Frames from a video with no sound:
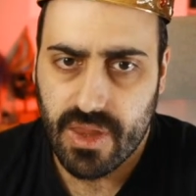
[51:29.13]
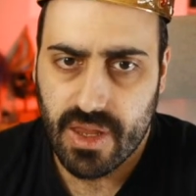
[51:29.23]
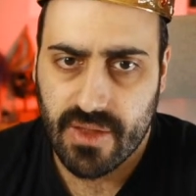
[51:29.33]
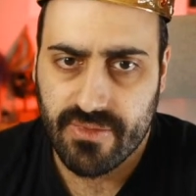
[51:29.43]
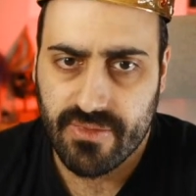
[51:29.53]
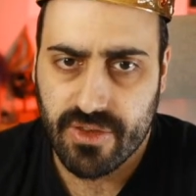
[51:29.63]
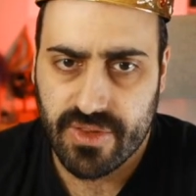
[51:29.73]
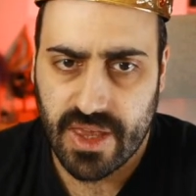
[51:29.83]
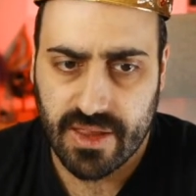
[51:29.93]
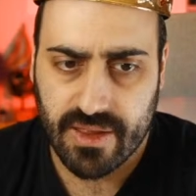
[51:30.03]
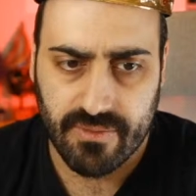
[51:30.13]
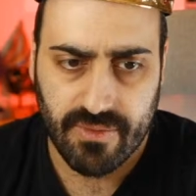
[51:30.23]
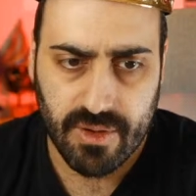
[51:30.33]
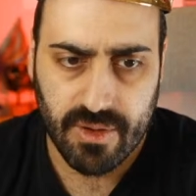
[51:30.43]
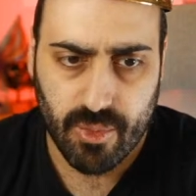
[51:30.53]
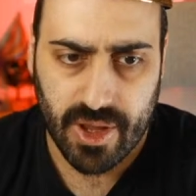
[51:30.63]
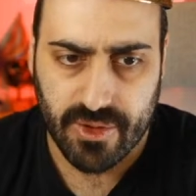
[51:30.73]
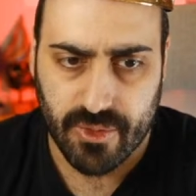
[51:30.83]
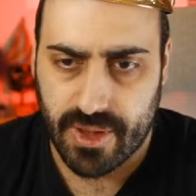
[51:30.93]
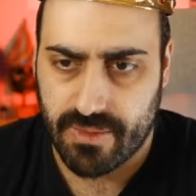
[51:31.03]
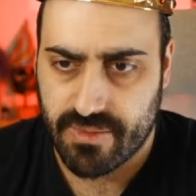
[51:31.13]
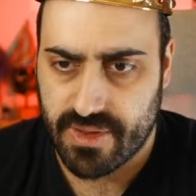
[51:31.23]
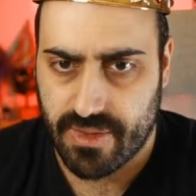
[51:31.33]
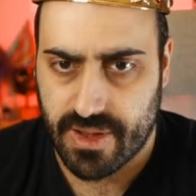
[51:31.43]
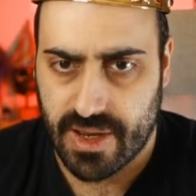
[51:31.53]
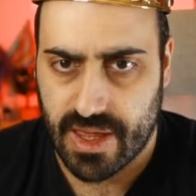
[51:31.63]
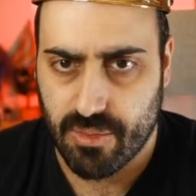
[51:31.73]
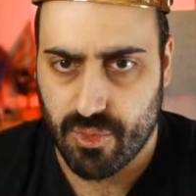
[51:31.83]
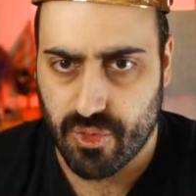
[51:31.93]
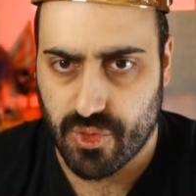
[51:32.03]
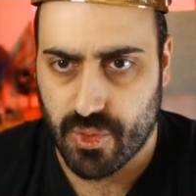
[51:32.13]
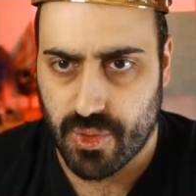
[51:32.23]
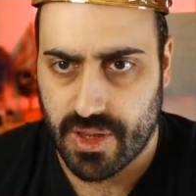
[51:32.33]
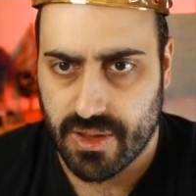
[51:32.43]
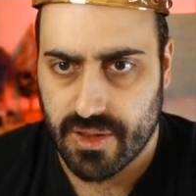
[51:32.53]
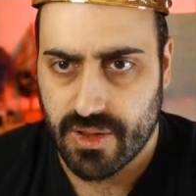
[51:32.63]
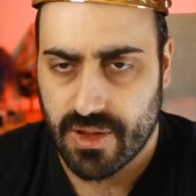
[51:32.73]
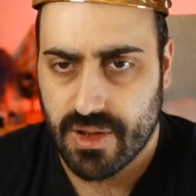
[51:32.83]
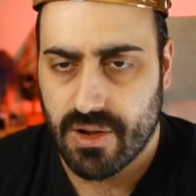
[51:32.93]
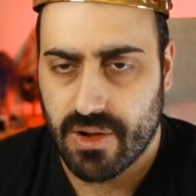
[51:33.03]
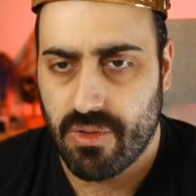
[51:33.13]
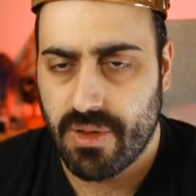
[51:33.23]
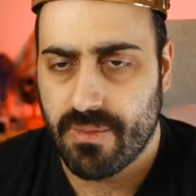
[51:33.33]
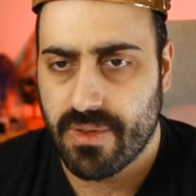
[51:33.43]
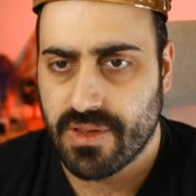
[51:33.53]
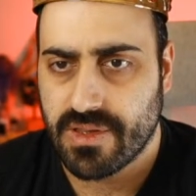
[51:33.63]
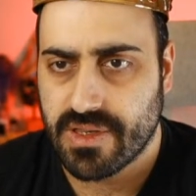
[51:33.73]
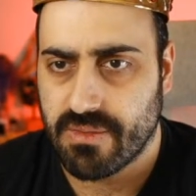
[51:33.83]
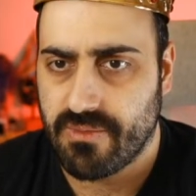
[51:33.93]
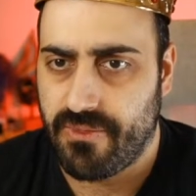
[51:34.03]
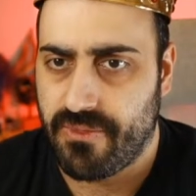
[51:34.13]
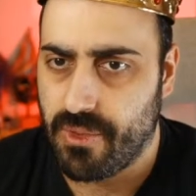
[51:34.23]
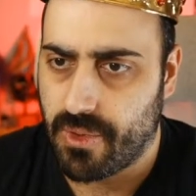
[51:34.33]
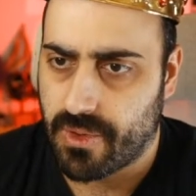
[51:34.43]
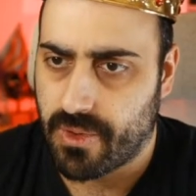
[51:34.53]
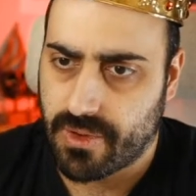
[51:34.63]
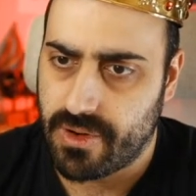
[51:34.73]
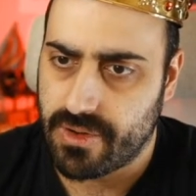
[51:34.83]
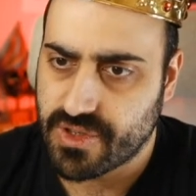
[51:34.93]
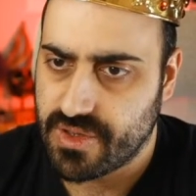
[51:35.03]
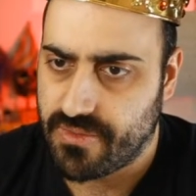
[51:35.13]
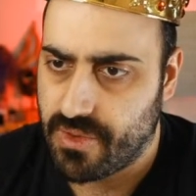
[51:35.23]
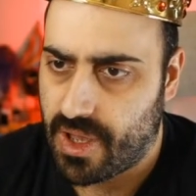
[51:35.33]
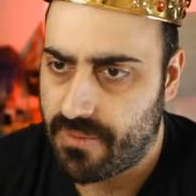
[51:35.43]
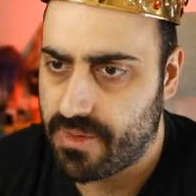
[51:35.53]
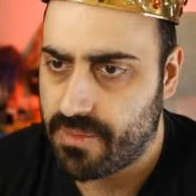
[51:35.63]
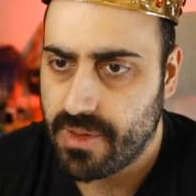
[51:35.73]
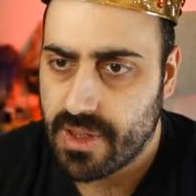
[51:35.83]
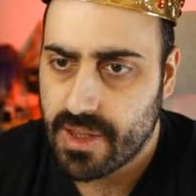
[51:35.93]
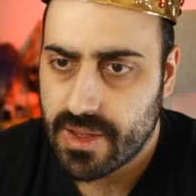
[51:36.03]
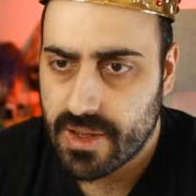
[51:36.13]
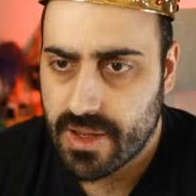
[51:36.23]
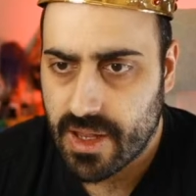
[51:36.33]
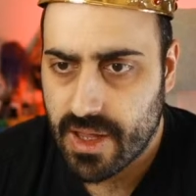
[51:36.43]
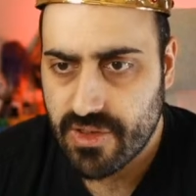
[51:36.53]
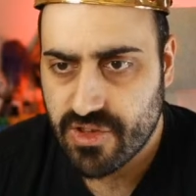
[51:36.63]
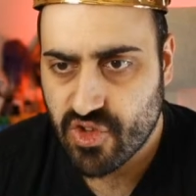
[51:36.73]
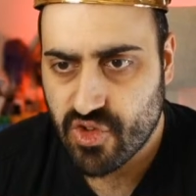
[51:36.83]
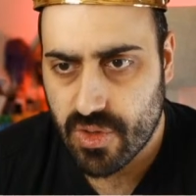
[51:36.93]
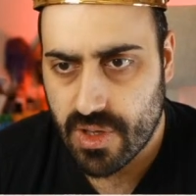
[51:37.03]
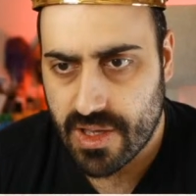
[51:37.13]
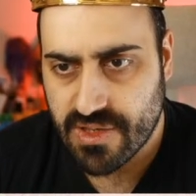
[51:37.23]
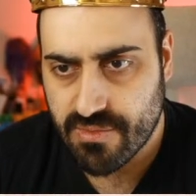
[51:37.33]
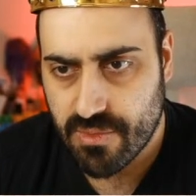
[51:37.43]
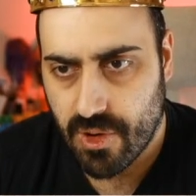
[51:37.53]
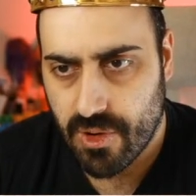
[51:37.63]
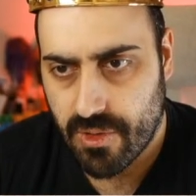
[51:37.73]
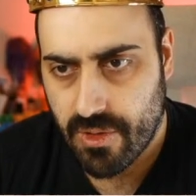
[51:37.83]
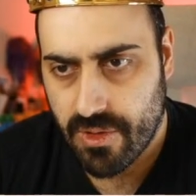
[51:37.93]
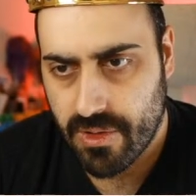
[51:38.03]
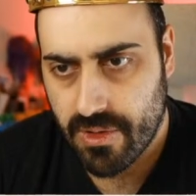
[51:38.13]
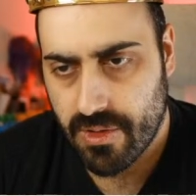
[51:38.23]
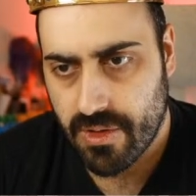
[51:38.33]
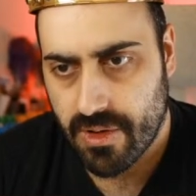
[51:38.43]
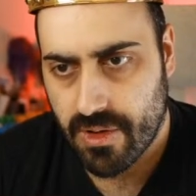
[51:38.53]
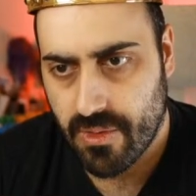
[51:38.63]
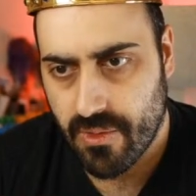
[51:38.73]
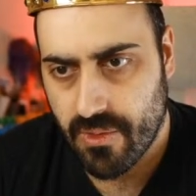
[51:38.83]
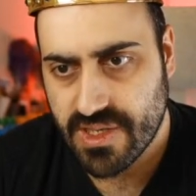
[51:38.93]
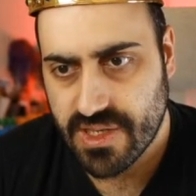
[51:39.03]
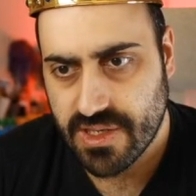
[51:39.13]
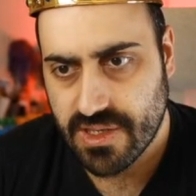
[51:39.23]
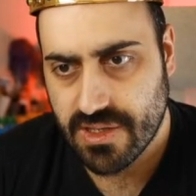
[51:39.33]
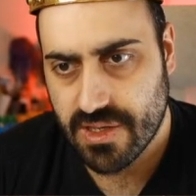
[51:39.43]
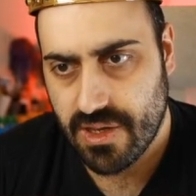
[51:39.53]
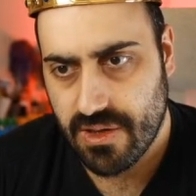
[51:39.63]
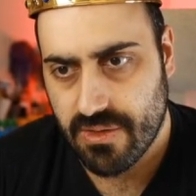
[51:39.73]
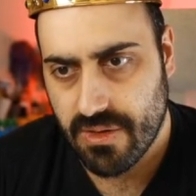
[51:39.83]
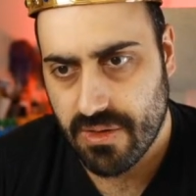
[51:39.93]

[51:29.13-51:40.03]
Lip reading: And then you take a very bright green, something like mood green, or even some fluor colors if you have them, and just do a smaller recess here.